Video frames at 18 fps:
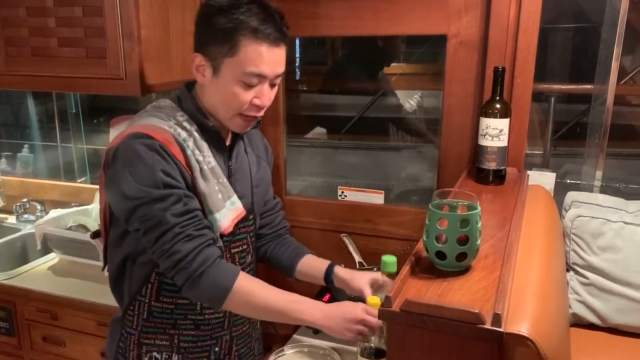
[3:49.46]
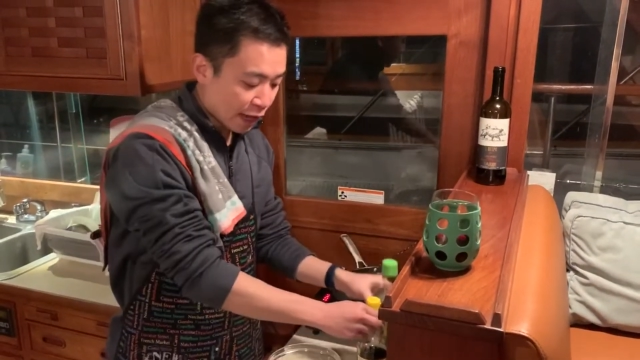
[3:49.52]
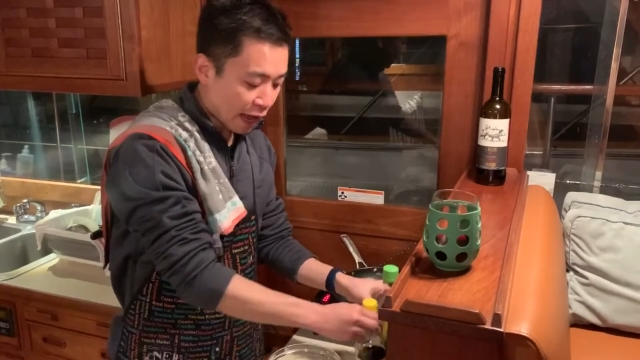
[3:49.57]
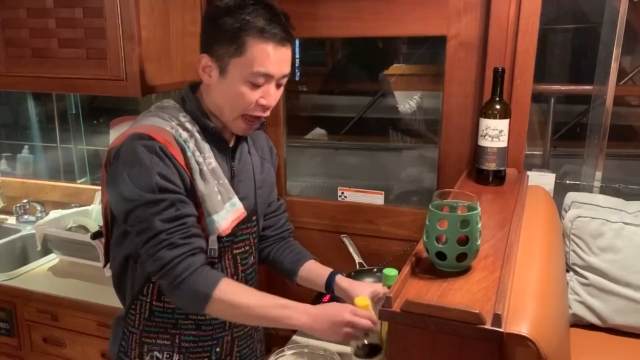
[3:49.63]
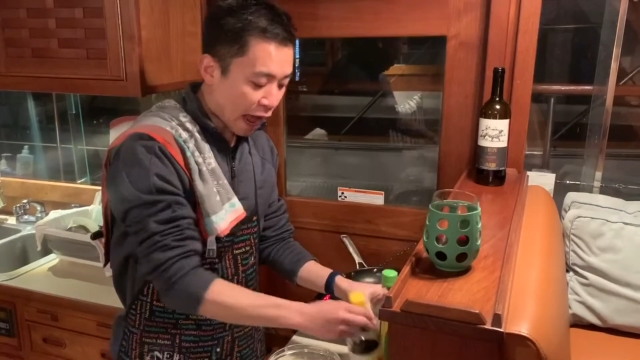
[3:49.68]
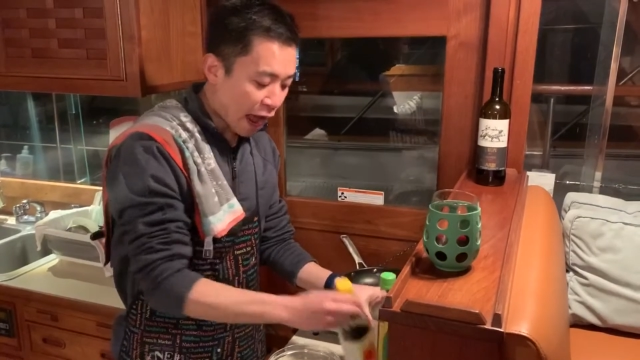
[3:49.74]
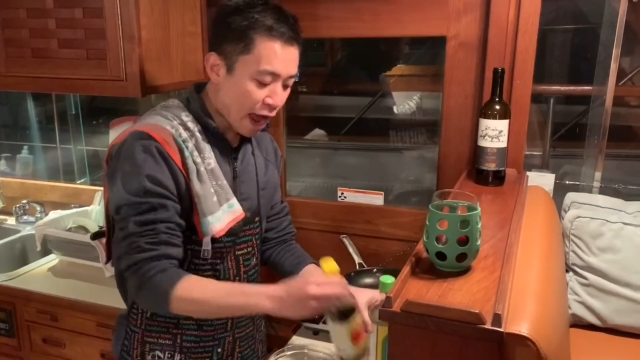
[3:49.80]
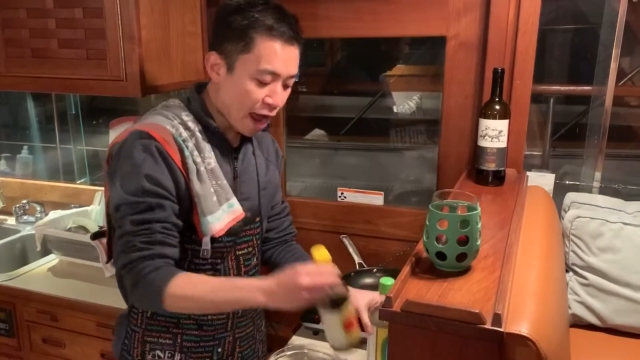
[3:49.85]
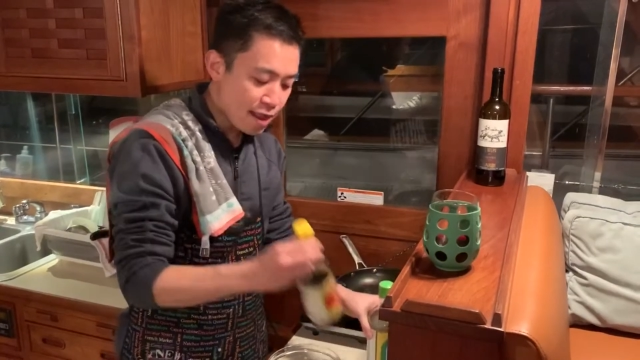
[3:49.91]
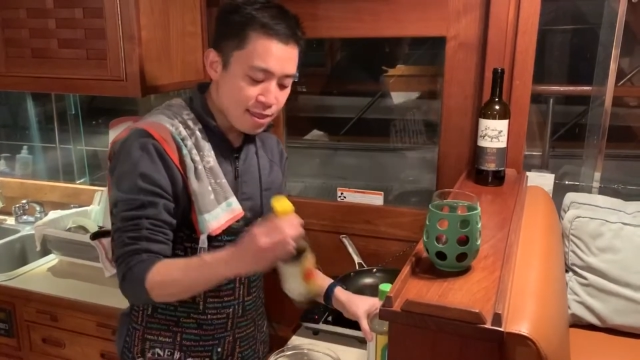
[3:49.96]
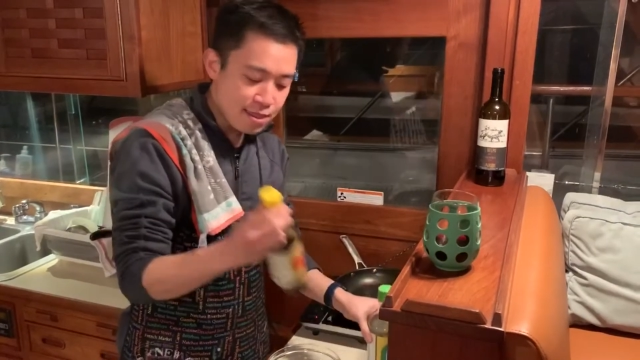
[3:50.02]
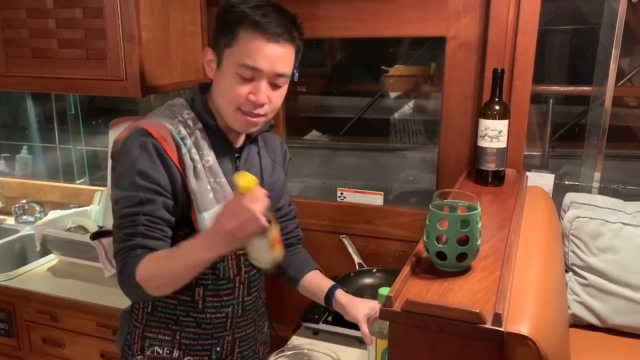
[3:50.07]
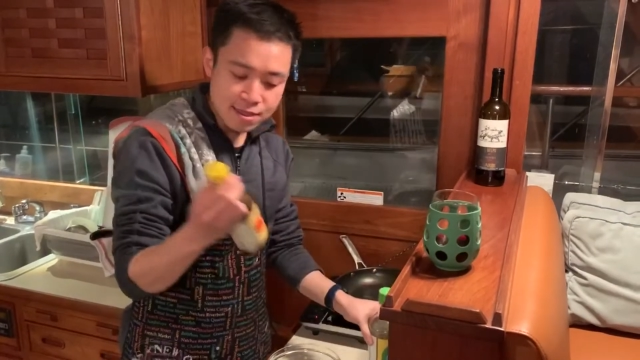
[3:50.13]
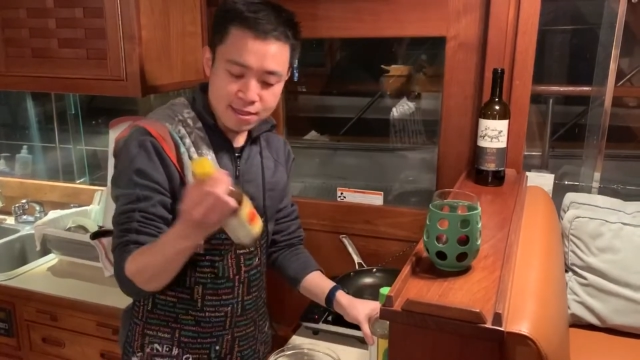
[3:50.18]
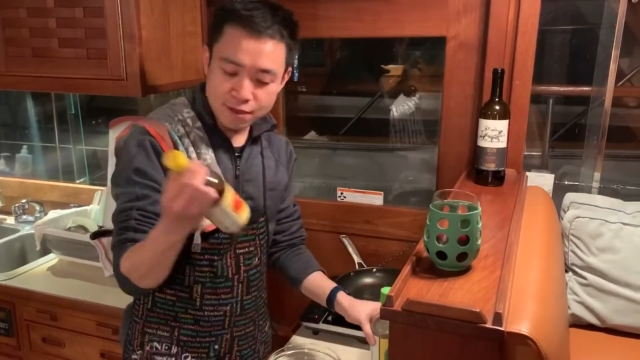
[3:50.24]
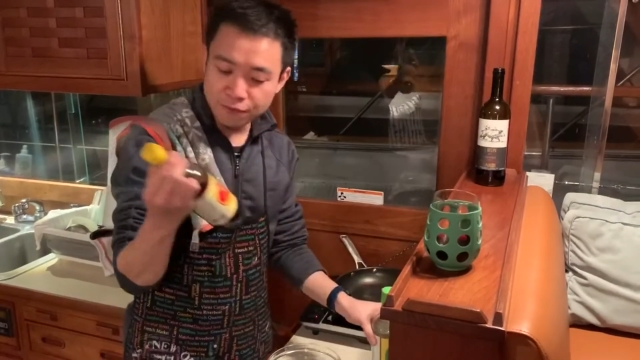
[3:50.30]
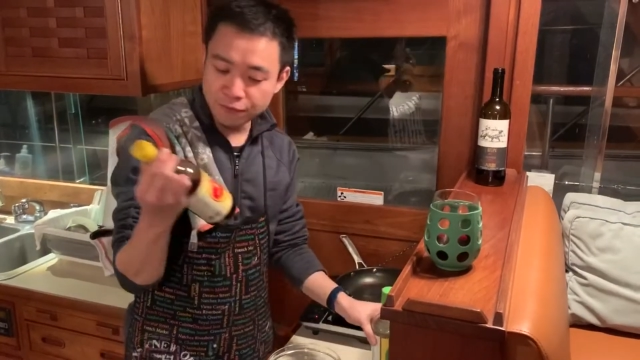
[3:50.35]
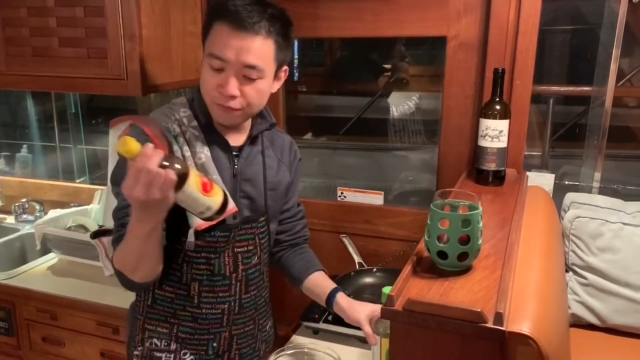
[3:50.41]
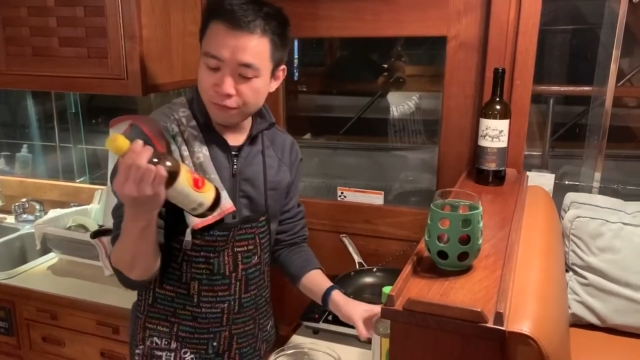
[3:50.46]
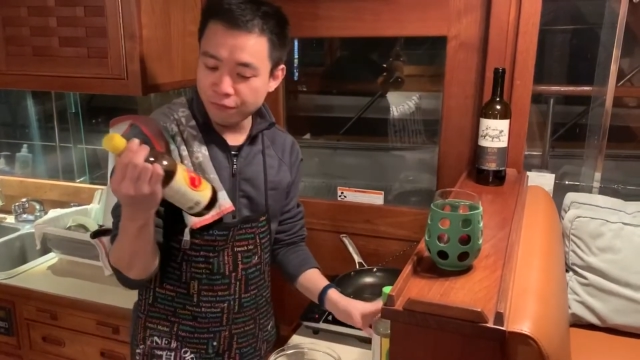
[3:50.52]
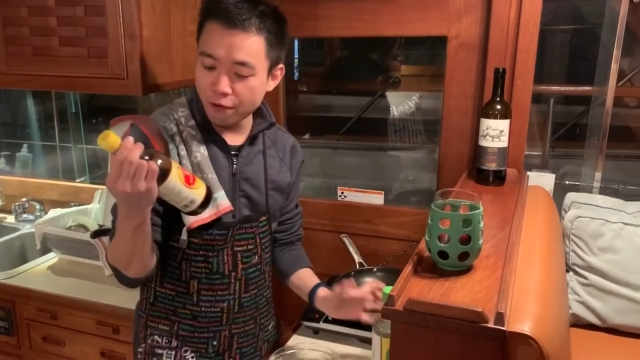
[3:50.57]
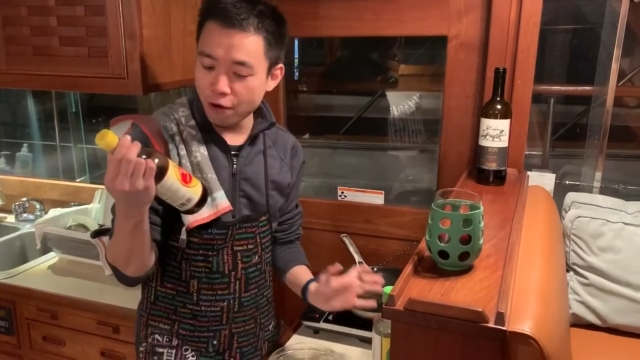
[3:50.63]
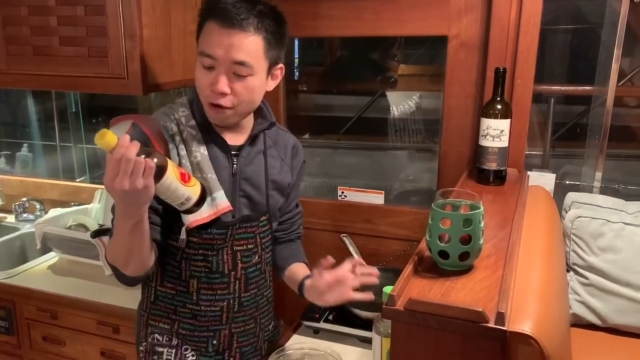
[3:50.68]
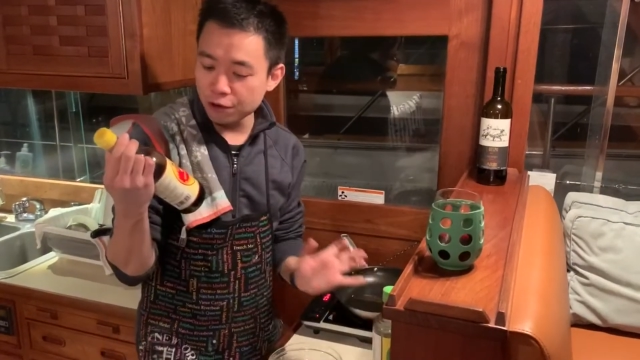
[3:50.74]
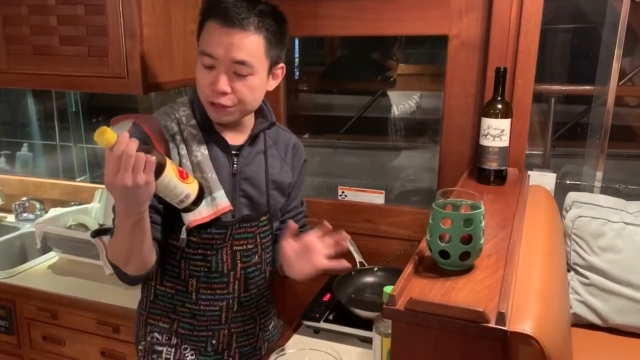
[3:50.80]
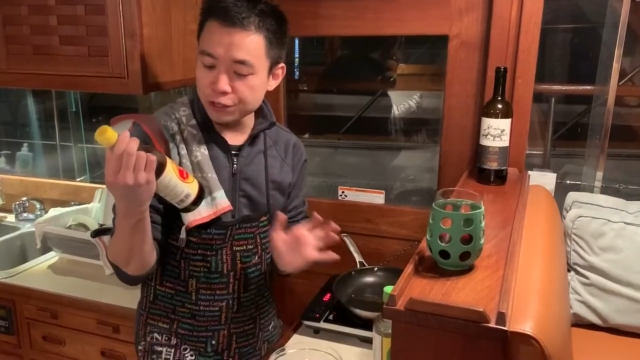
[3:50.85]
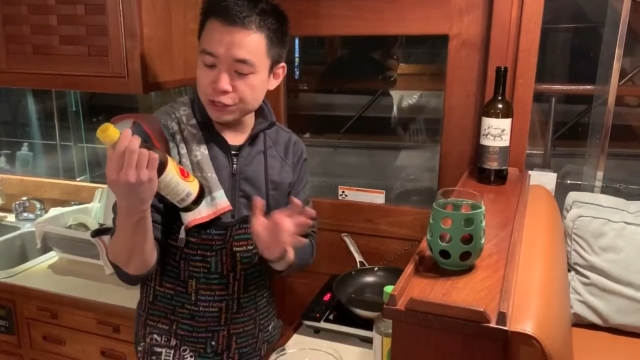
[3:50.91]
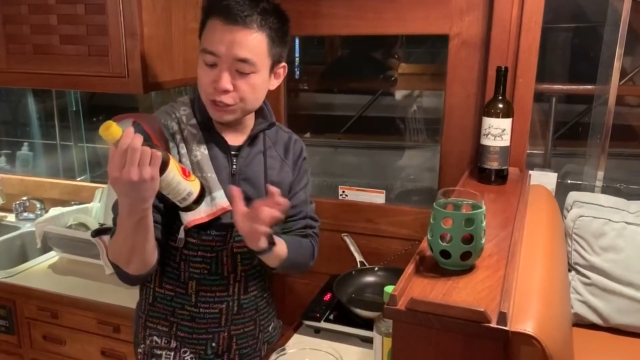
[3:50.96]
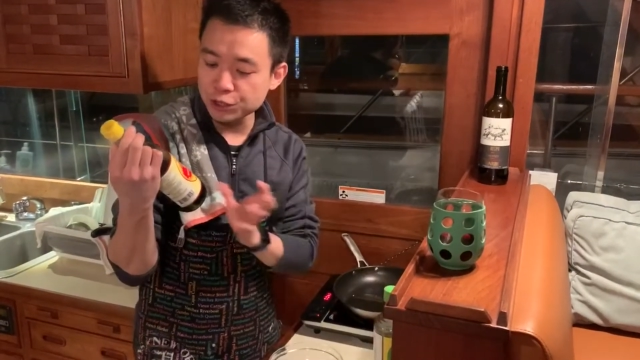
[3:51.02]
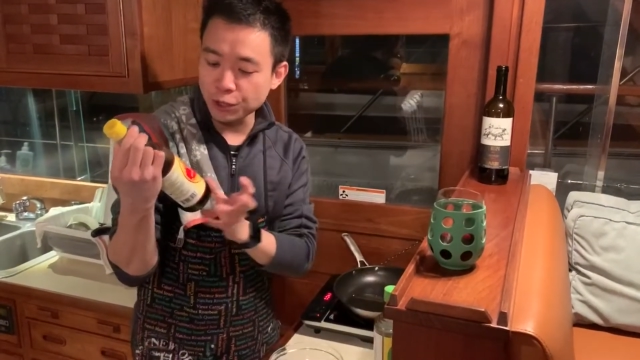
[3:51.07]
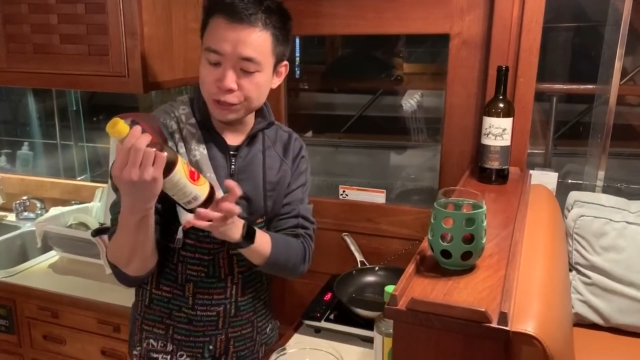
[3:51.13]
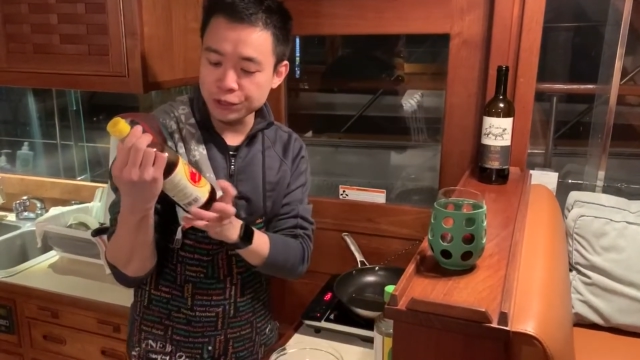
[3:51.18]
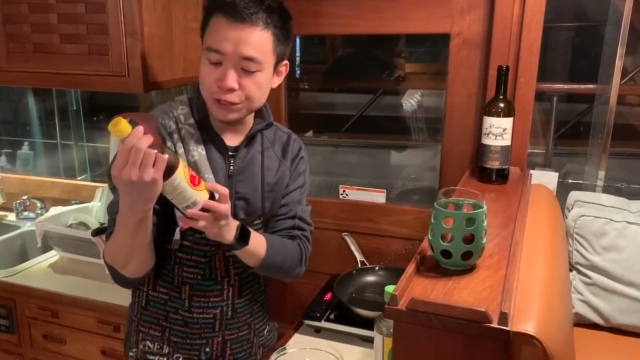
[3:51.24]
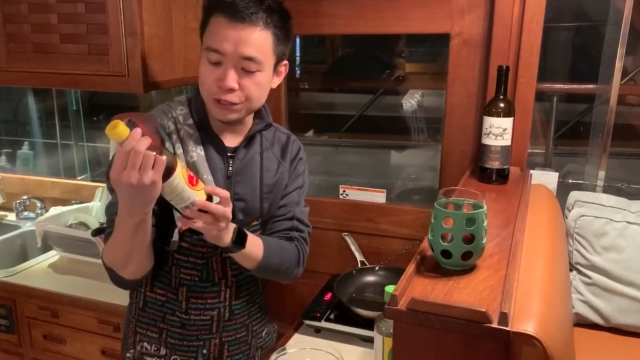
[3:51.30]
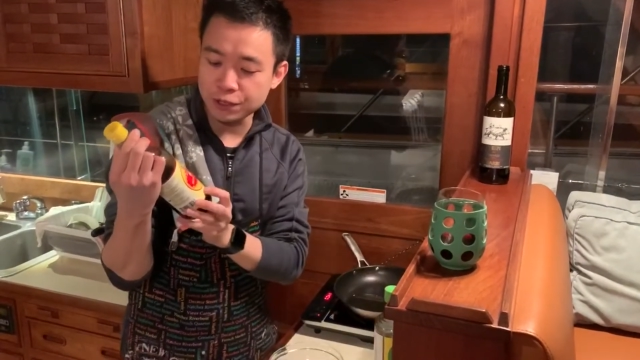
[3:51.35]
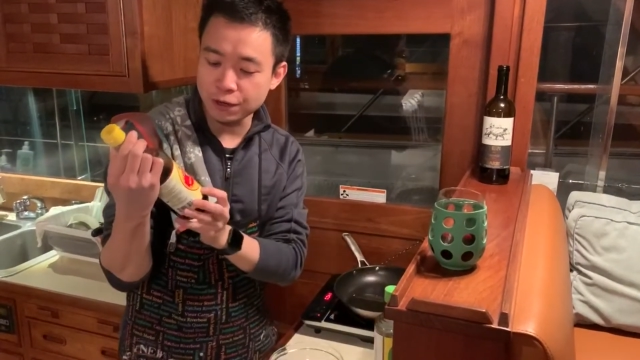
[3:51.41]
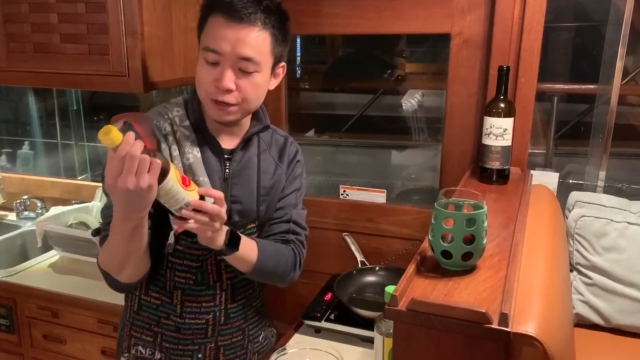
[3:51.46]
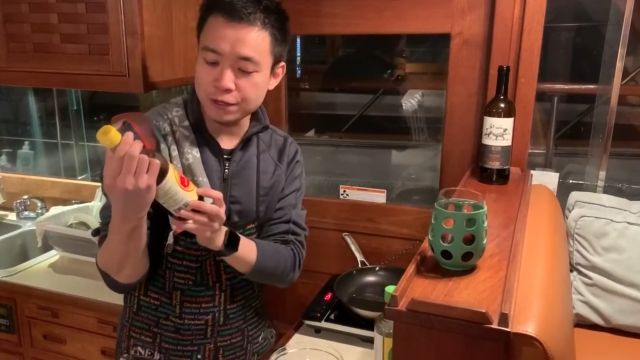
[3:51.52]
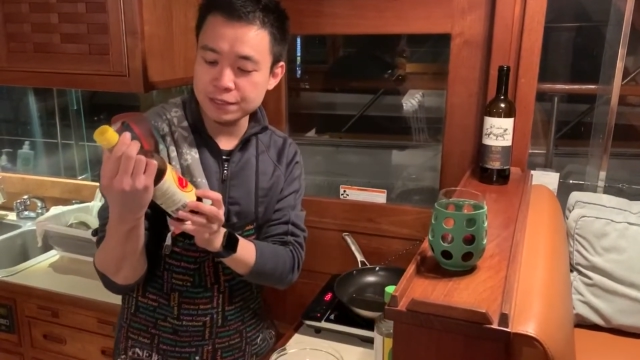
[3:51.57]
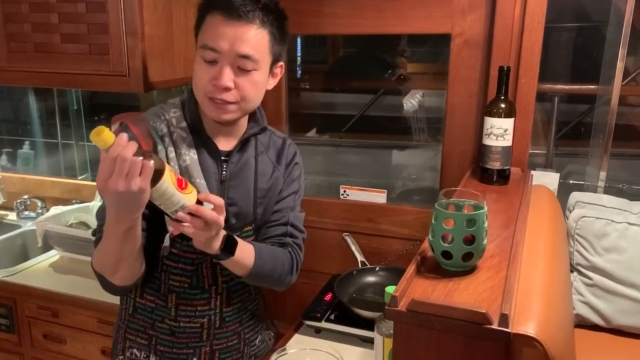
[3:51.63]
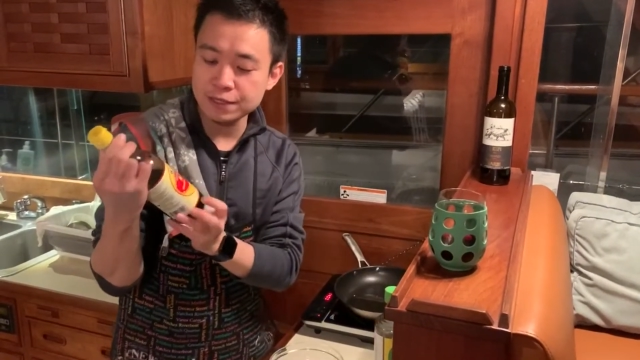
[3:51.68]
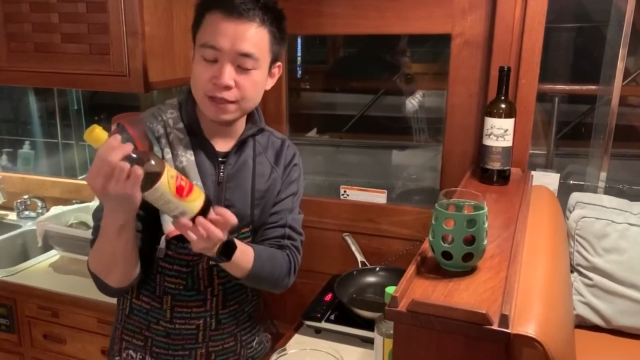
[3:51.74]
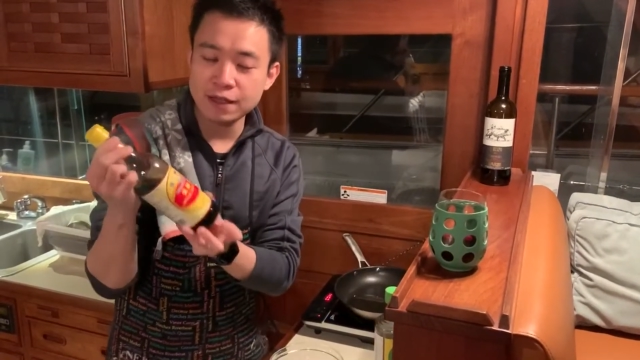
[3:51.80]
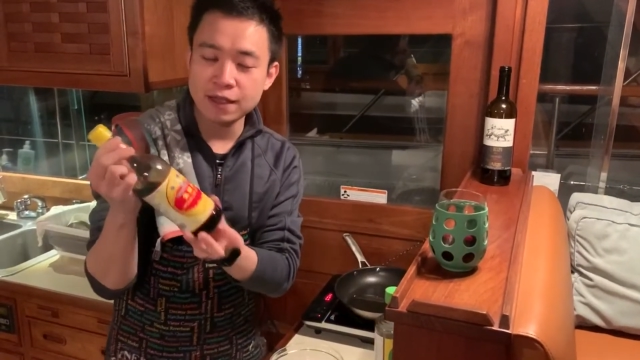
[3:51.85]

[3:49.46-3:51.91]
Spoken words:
And for the soy sauce,